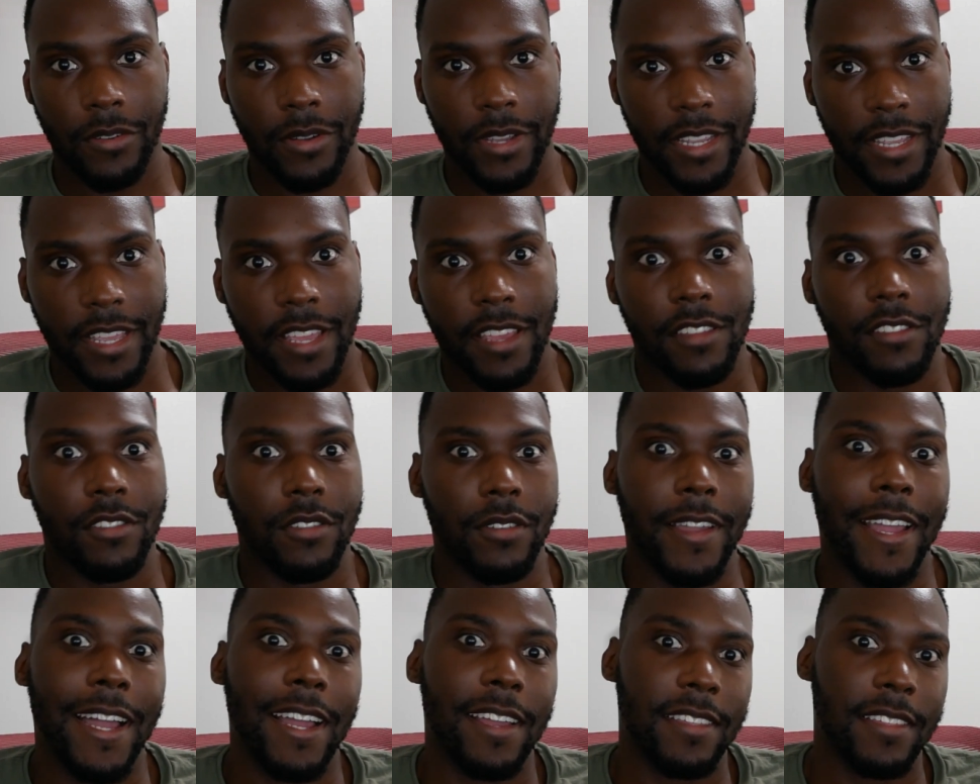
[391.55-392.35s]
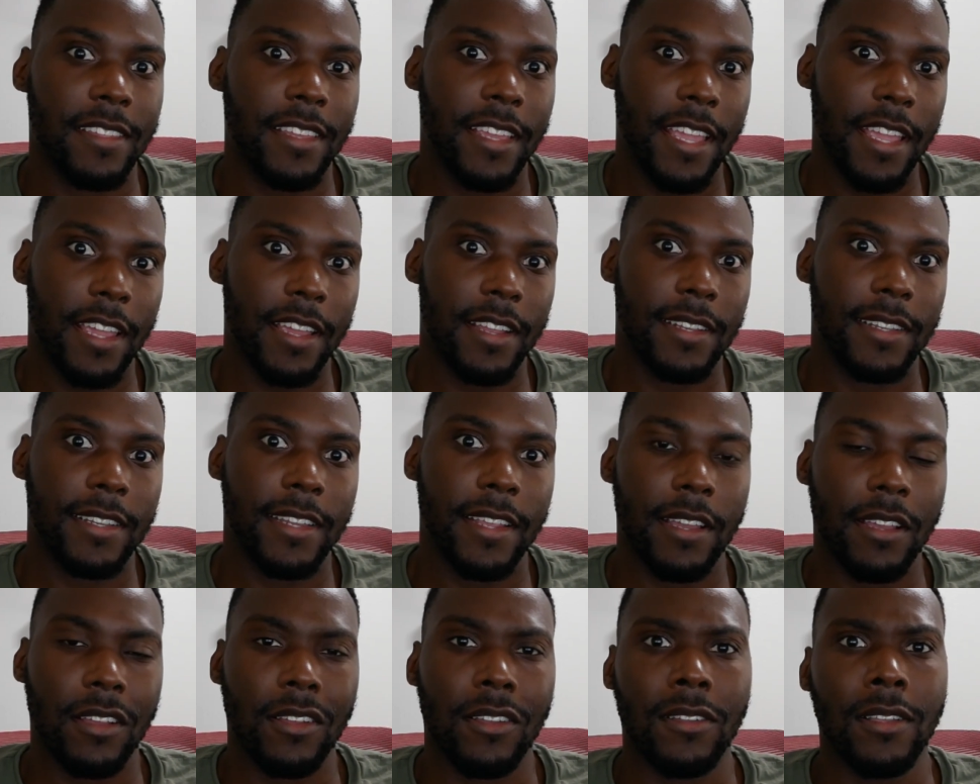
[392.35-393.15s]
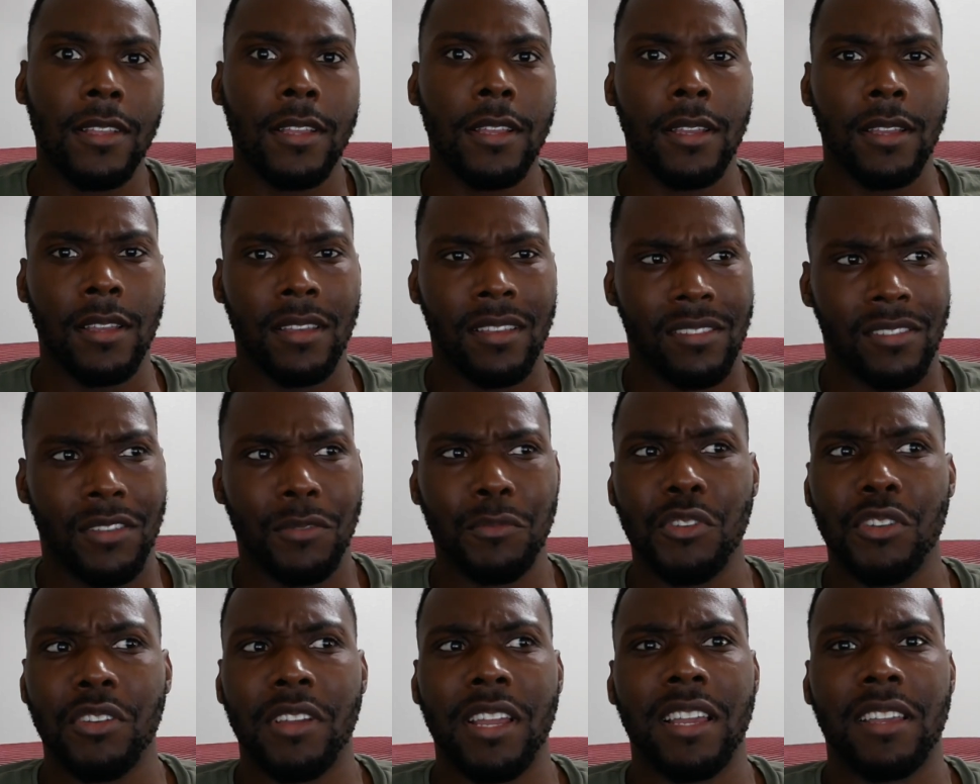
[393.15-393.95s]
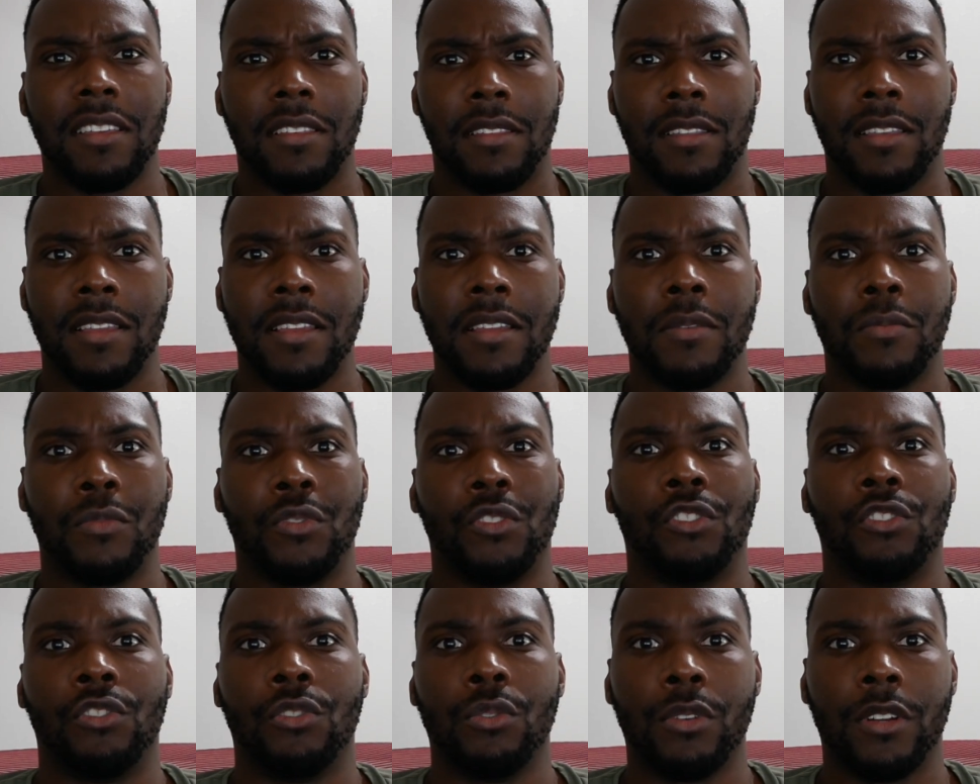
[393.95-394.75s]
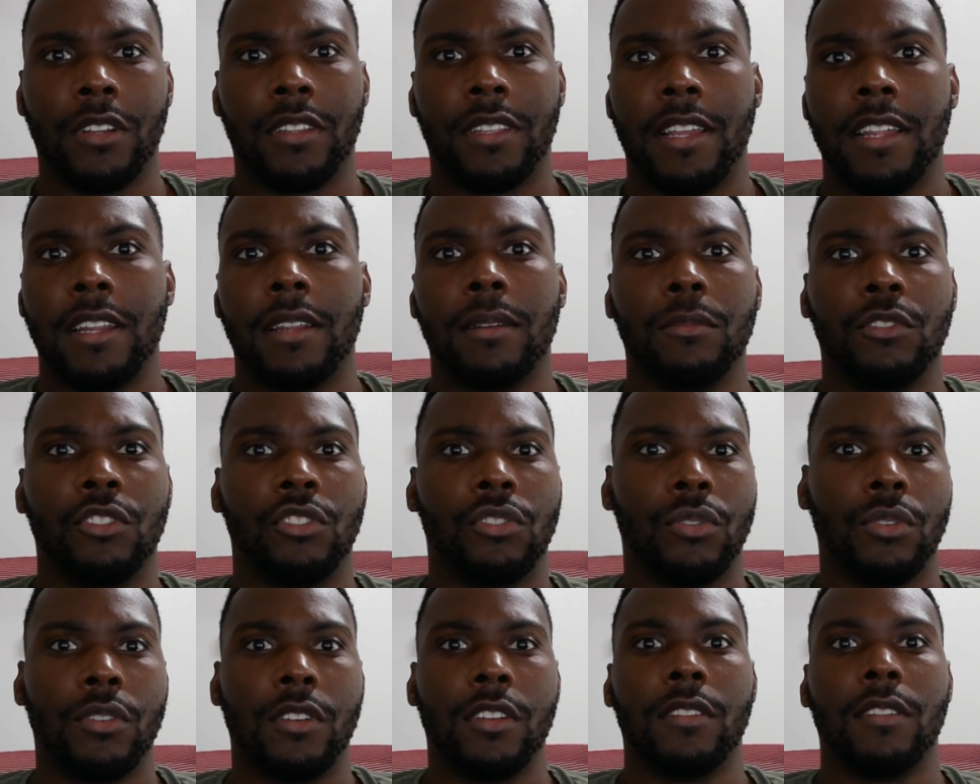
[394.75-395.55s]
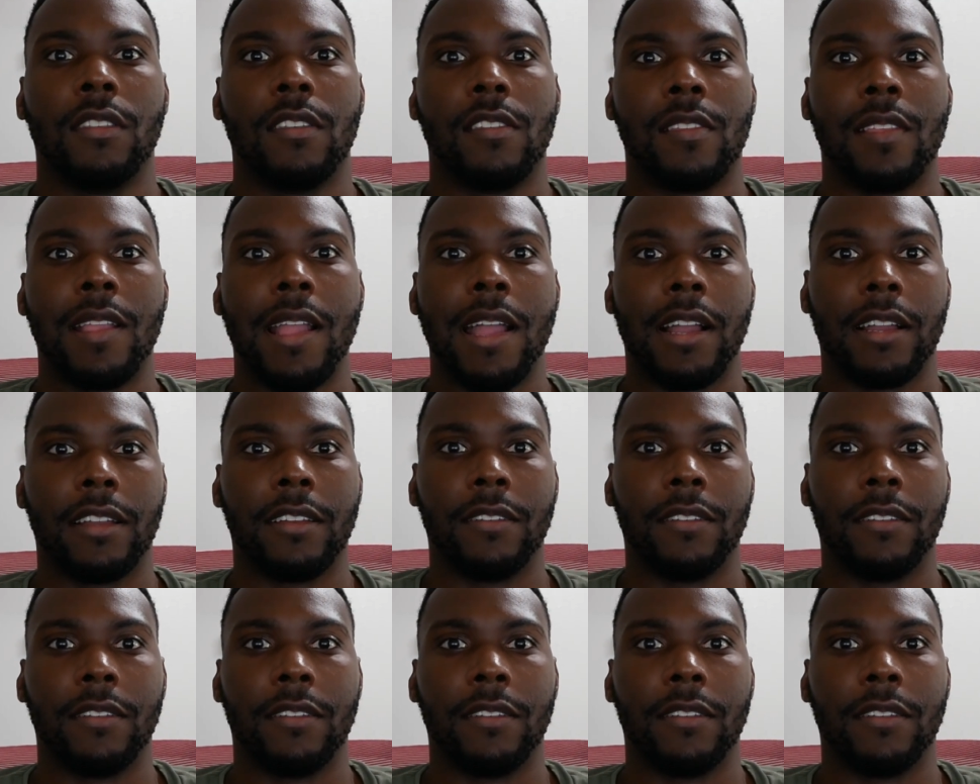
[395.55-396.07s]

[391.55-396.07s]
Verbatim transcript: In case you guys can't tell, some of you guys say I'm short, that I'm shorting the stock.